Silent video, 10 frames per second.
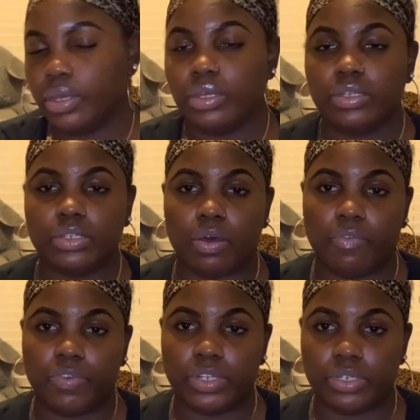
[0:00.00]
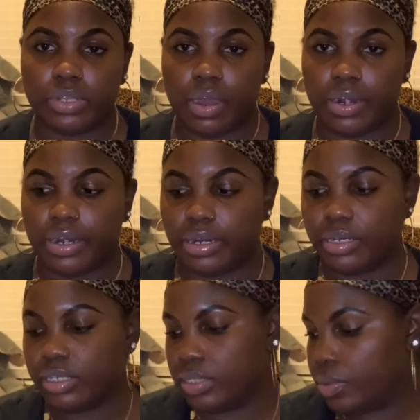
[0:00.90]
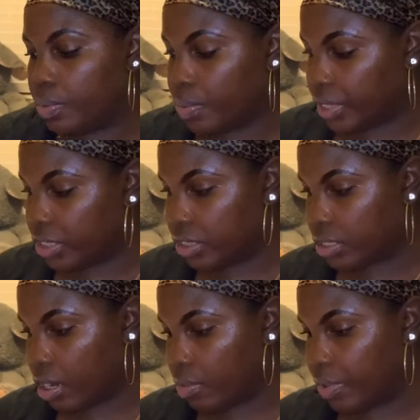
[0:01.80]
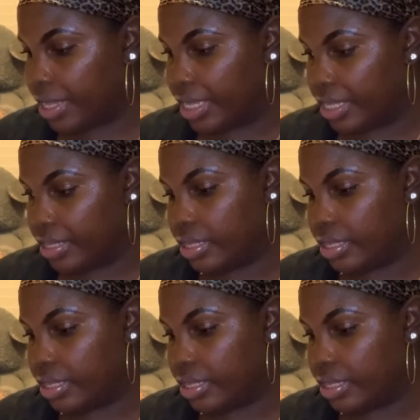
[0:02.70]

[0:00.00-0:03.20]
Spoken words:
So for starters, we're gonna start with